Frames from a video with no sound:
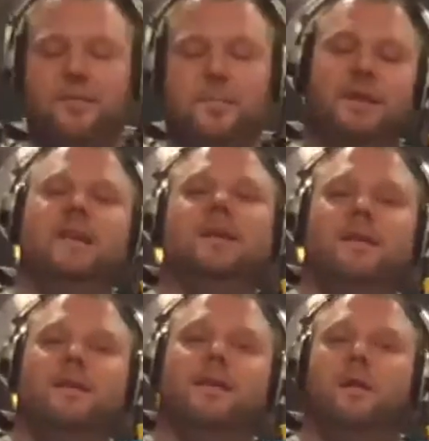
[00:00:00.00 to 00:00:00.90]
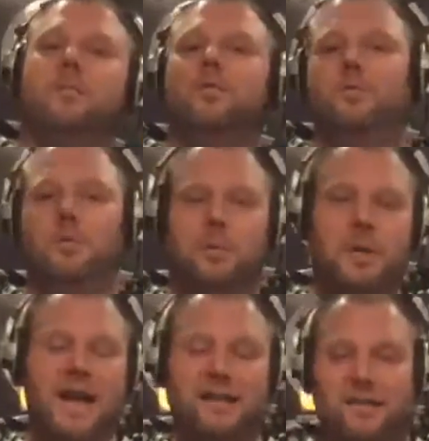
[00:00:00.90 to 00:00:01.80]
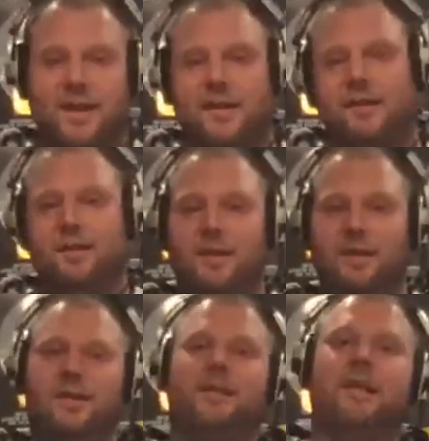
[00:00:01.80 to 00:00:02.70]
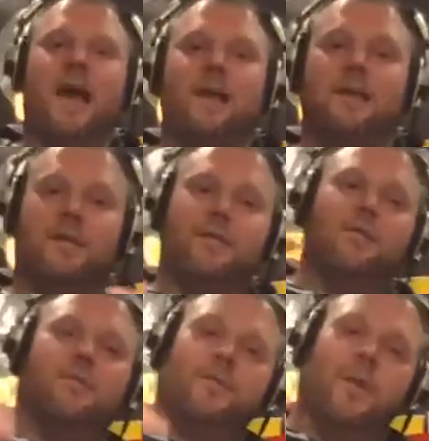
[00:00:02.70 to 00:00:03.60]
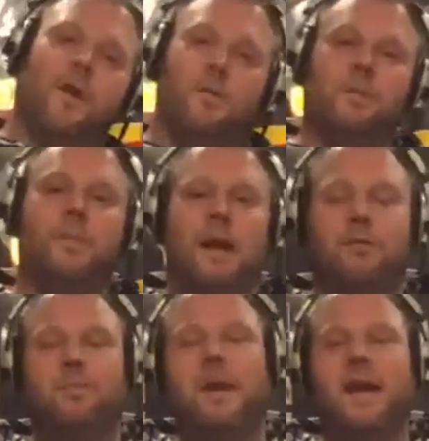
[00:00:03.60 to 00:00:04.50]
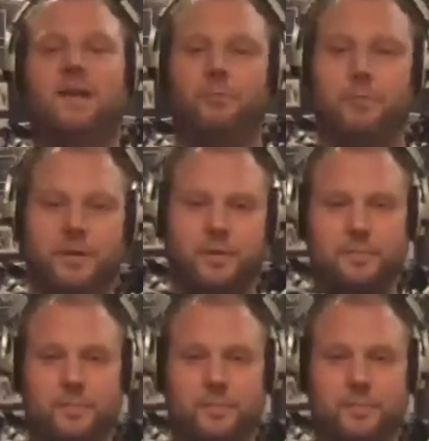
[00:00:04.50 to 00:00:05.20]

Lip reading: being a mood or a mindset. It's got its own flow and bounce back and rhythm.